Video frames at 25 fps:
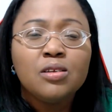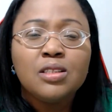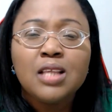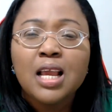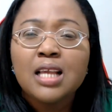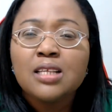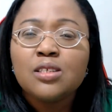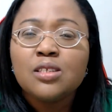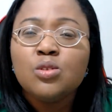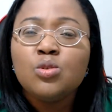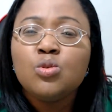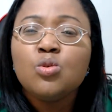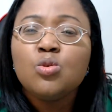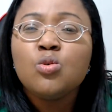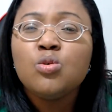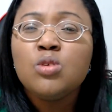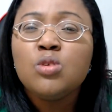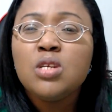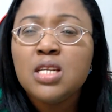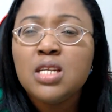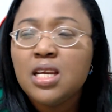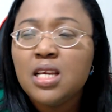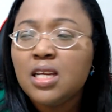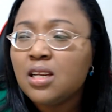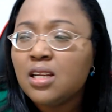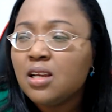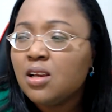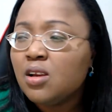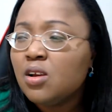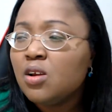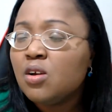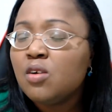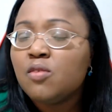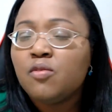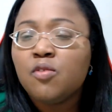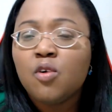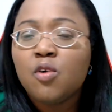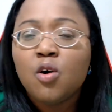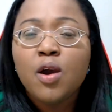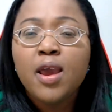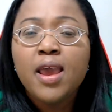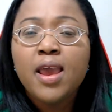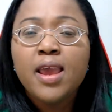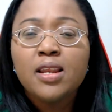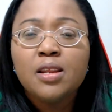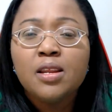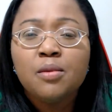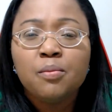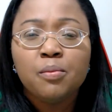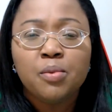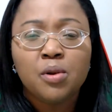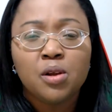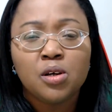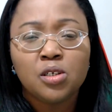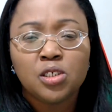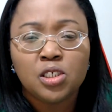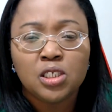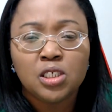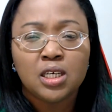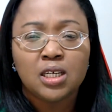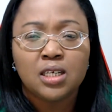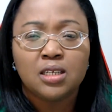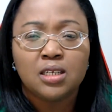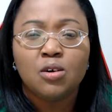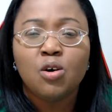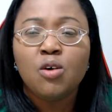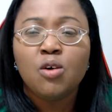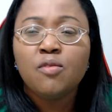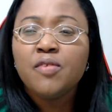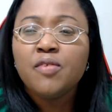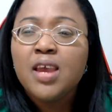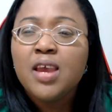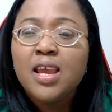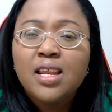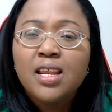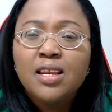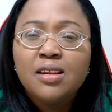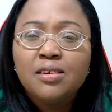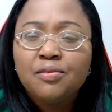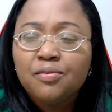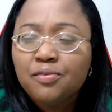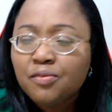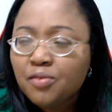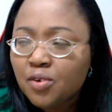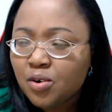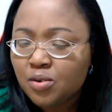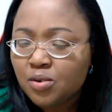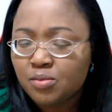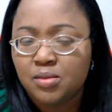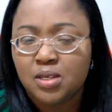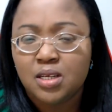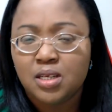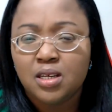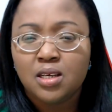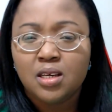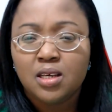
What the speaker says: there's no need for any bloodshed of any form